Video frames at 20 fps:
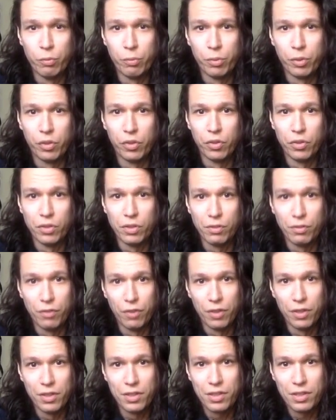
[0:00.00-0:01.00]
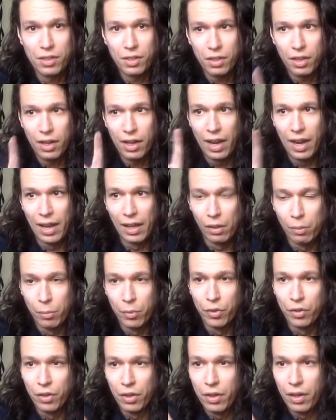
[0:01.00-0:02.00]
because the first
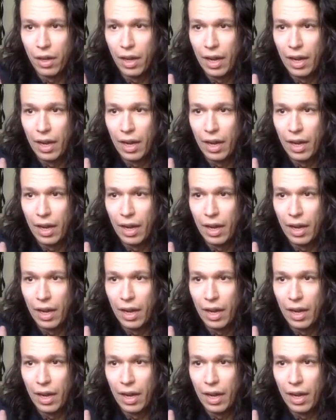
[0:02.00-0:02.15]
element